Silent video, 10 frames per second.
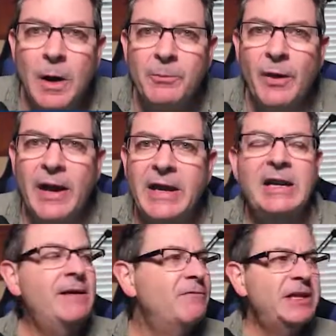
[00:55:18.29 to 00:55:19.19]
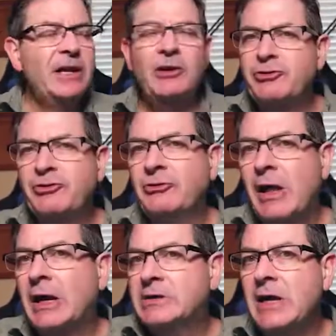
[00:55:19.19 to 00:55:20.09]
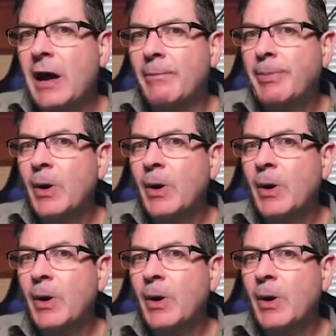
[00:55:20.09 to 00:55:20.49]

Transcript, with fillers: right and everything else is locked up